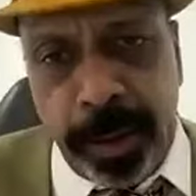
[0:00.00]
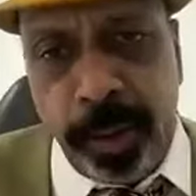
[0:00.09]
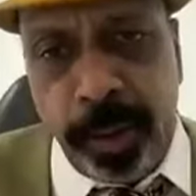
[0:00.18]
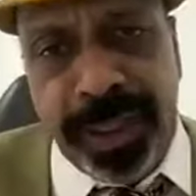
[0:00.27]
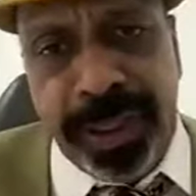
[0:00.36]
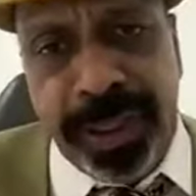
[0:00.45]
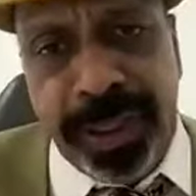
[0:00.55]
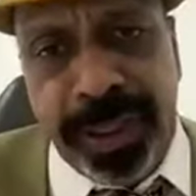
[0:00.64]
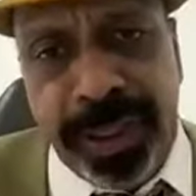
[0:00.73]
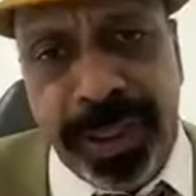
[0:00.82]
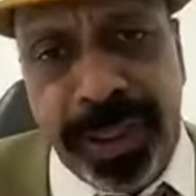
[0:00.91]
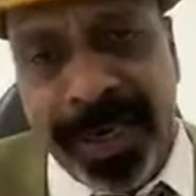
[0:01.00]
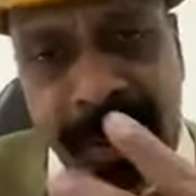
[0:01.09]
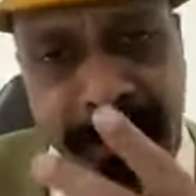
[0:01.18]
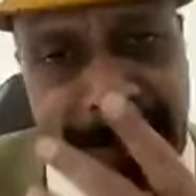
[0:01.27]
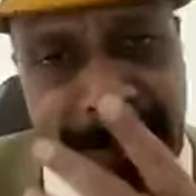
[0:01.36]
with the standard
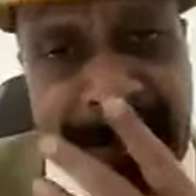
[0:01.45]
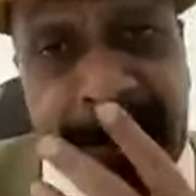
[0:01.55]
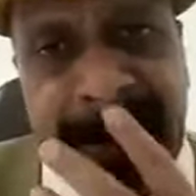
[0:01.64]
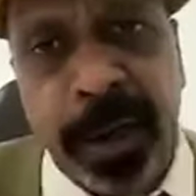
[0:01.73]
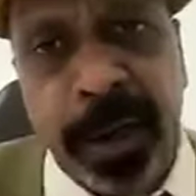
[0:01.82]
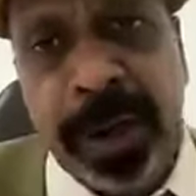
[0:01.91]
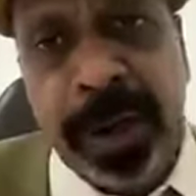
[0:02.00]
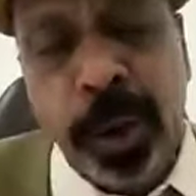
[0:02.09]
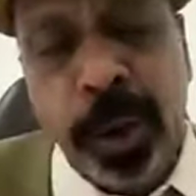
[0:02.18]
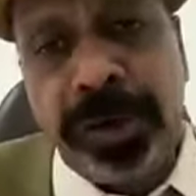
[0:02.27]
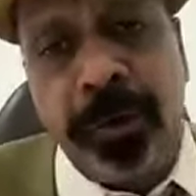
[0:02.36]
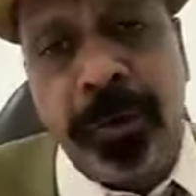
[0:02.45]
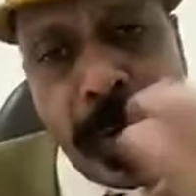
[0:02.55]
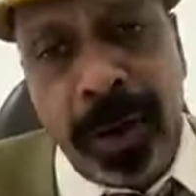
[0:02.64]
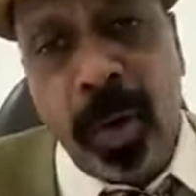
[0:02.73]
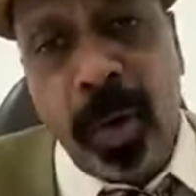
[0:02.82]
medical care, we use a
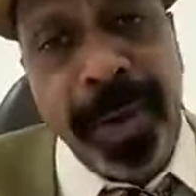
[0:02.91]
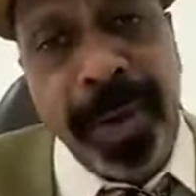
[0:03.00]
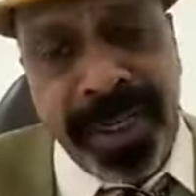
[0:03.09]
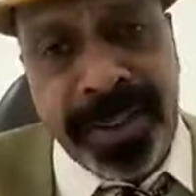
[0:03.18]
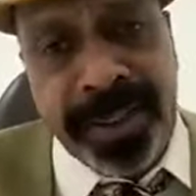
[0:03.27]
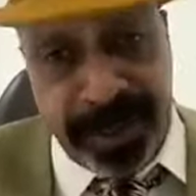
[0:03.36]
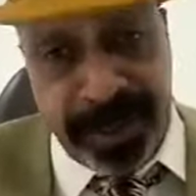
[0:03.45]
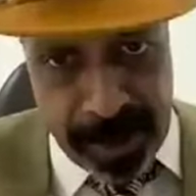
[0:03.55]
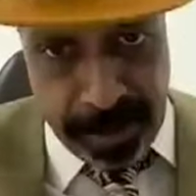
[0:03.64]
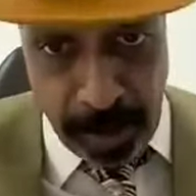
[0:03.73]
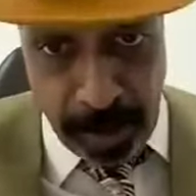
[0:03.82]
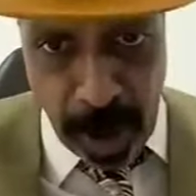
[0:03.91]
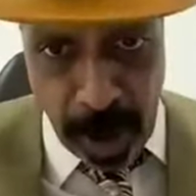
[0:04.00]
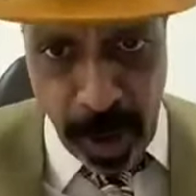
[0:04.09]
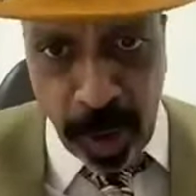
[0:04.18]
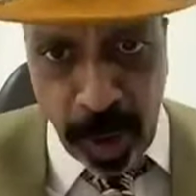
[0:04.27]
pharmacobased,
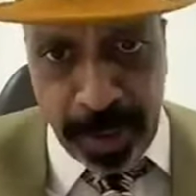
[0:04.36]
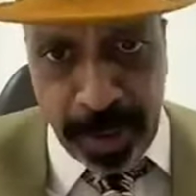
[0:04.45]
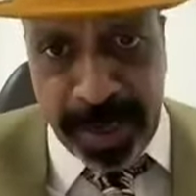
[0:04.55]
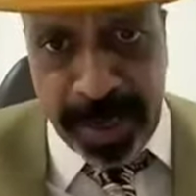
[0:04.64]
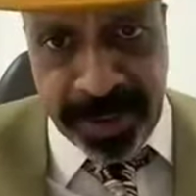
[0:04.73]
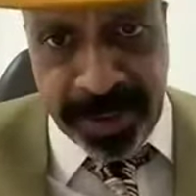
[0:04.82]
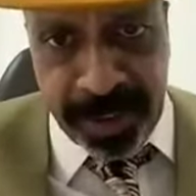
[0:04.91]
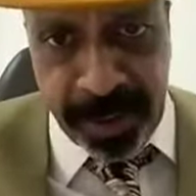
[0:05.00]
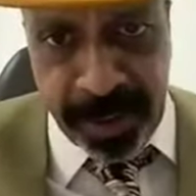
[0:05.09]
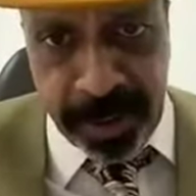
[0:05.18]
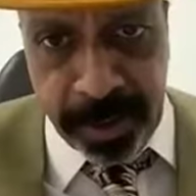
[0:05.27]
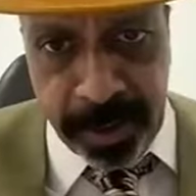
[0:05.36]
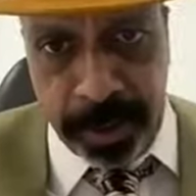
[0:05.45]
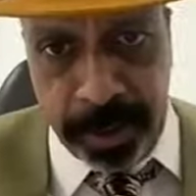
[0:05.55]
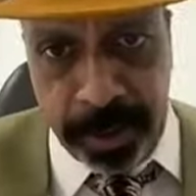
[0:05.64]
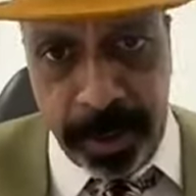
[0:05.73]
molecular medicine
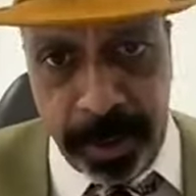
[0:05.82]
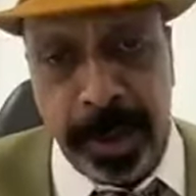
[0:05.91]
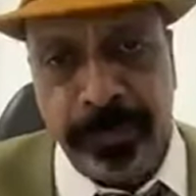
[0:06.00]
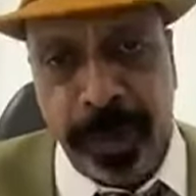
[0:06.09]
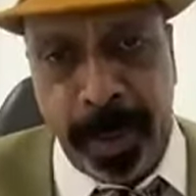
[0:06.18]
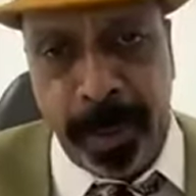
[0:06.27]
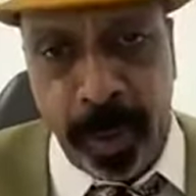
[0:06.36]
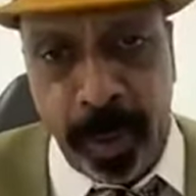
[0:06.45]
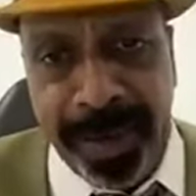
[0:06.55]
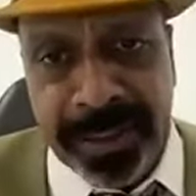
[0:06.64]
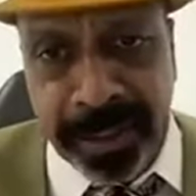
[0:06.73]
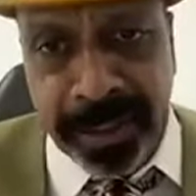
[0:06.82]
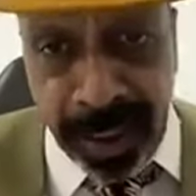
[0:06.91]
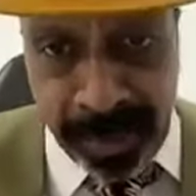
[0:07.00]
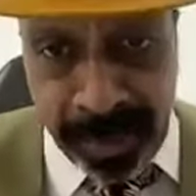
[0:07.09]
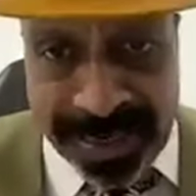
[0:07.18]
or pharmacobased drug
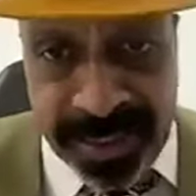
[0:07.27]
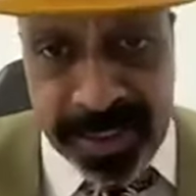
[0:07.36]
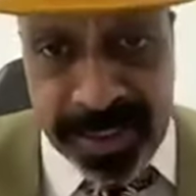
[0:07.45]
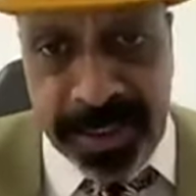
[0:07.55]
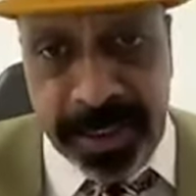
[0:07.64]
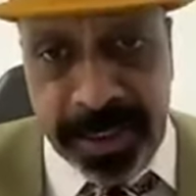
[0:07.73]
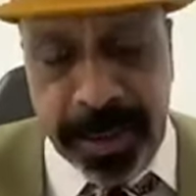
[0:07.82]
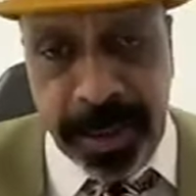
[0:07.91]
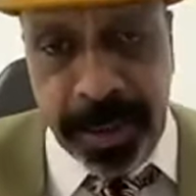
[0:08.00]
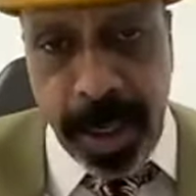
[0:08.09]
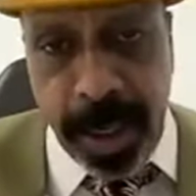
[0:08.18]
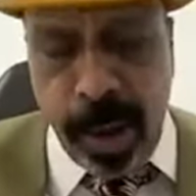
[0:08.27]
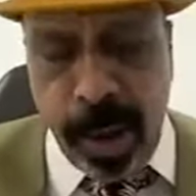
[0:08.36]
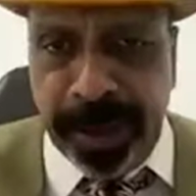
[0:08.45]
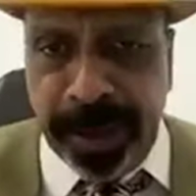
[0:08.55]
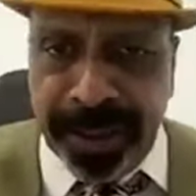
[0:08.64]
medicines. We
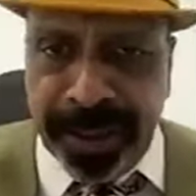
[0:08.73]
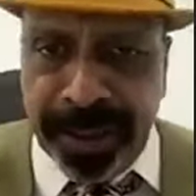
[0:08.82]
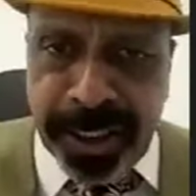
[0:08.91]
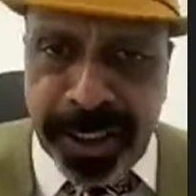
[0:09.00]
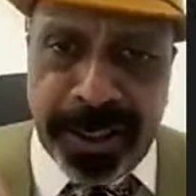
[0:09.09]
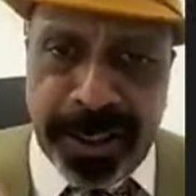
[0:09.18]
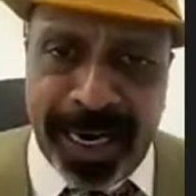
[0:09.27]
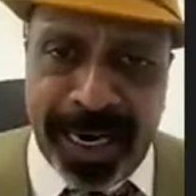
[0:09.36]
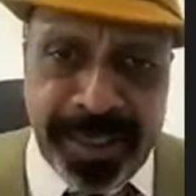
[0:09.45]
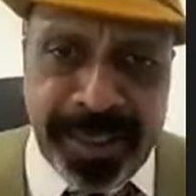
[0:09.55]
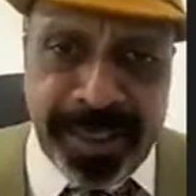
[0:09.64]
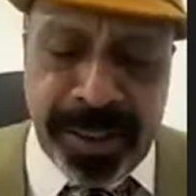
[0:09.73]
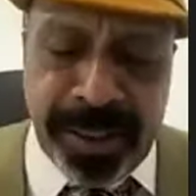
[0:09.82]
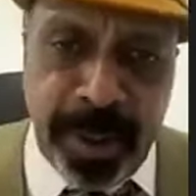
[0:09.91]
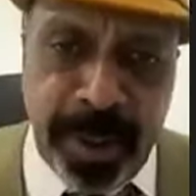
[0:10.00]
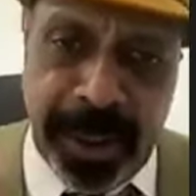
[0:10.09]
just treat signs and
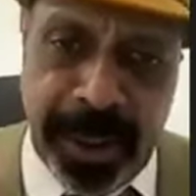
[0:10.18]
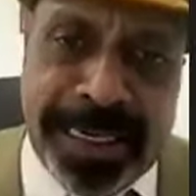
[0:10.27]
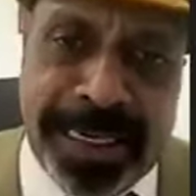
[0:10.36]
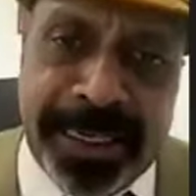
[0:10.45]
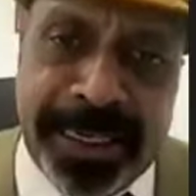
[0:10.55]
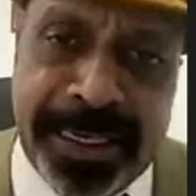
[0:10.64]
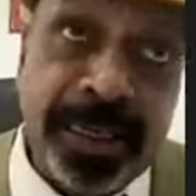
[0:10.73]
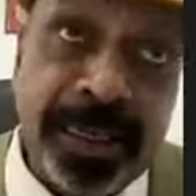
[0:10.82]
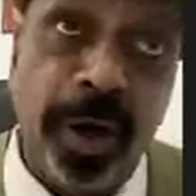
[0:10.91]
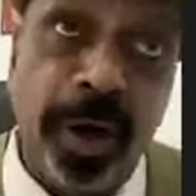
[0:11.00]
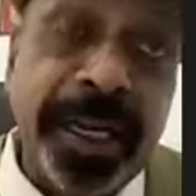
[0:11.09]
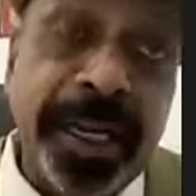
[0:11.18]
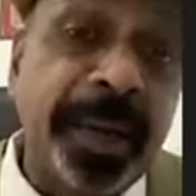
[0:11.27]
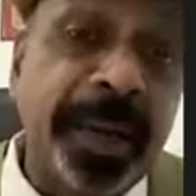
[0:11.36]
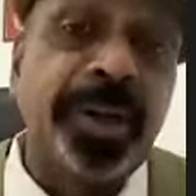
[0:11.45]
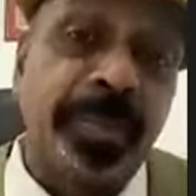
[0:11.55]
symptoms. The disease in the body keeps
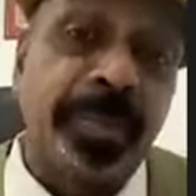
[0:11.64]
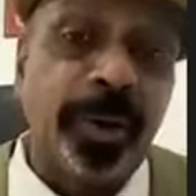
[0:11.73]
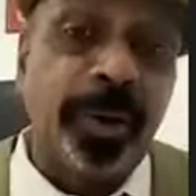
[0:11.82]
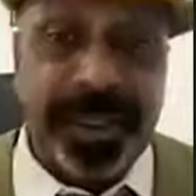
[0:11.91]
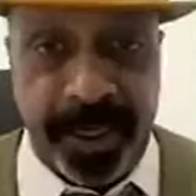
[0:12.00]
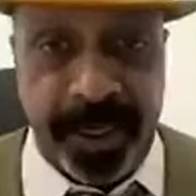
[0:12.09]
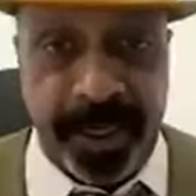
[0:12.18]
on progressing.